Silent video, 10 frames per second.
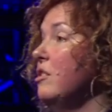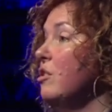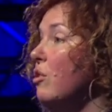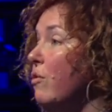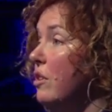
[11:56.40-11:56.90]
this
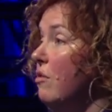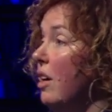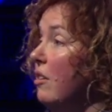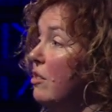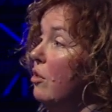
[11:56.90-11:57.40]
universe
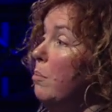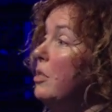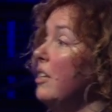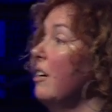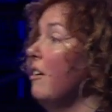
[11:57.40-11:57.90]
around us. So the
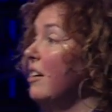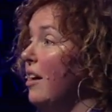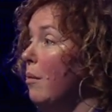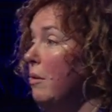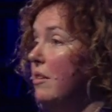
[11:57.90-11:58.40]
particular
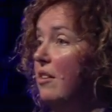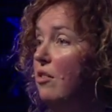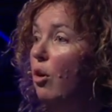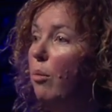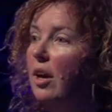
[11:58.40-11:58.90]
examples I
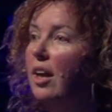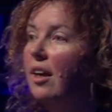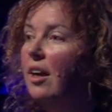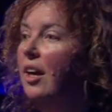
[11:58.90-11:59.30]
saw were kind of,